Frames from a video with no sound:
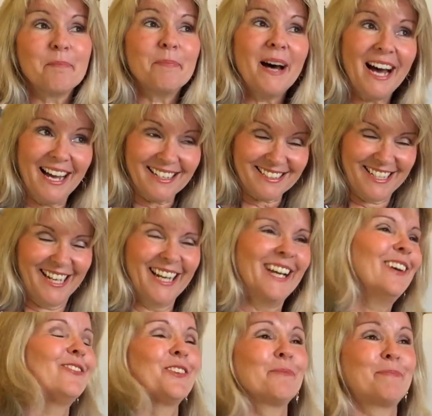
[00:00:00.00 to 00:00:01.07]
But
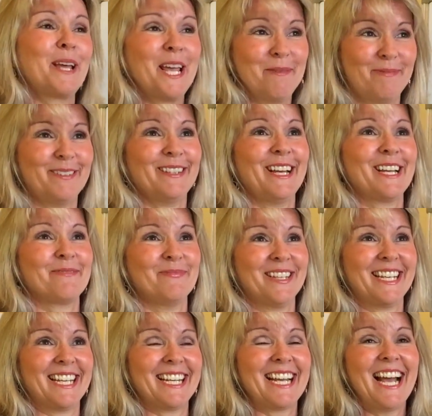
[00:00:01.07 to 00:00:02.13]
for people like
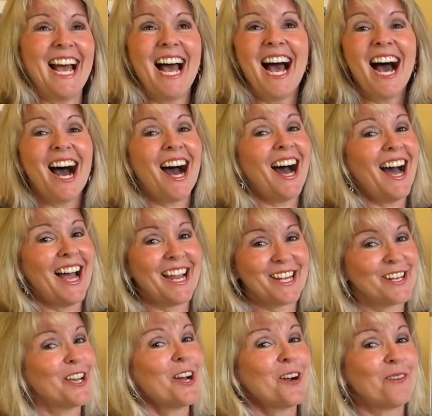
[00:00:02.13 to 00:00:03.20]
me, I
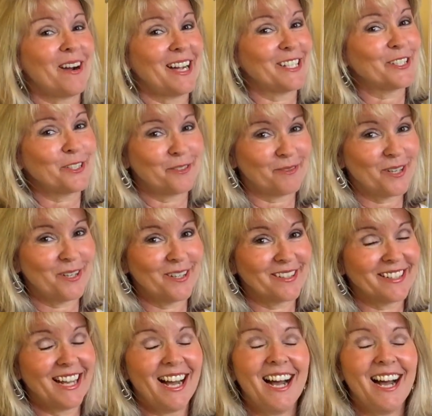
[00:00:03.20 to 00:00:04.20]
know I do wrong.